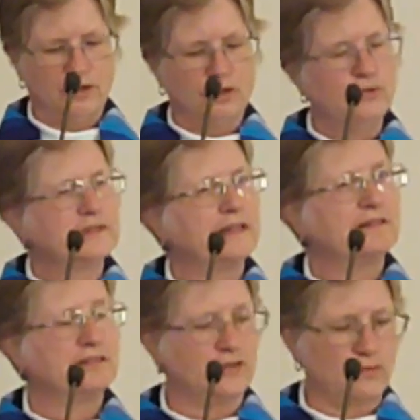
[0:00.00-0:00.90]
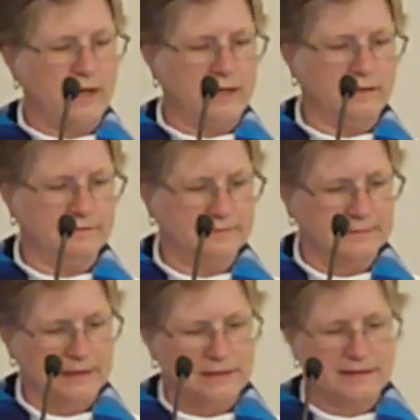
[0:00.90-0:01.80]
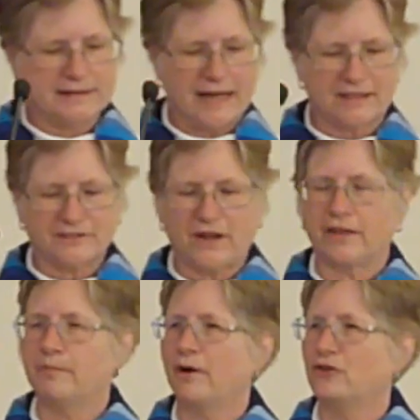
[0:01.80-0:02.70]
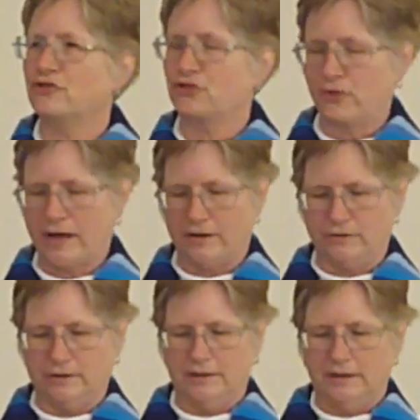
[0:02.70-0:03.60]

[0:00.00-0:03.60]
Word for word: Who sends the rain to satisfy the parched ground